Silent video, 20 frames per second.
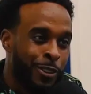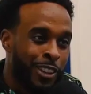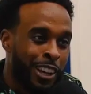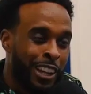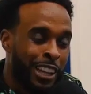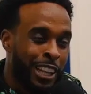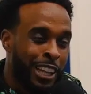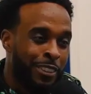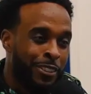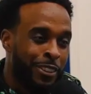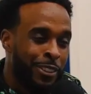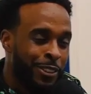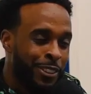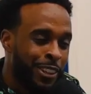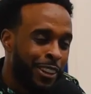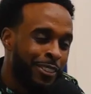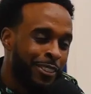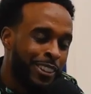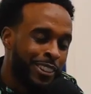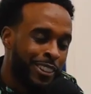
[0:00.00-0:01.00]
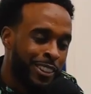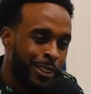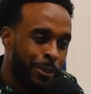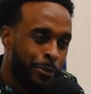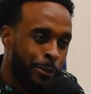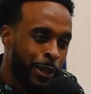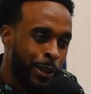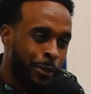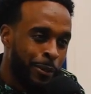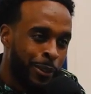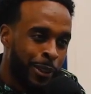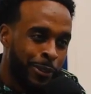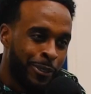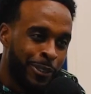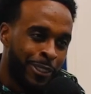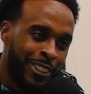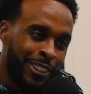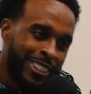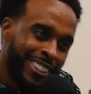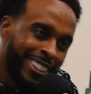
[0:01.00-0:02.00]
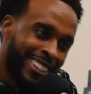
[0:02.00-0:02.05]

we're trying to give a new definition to BMW.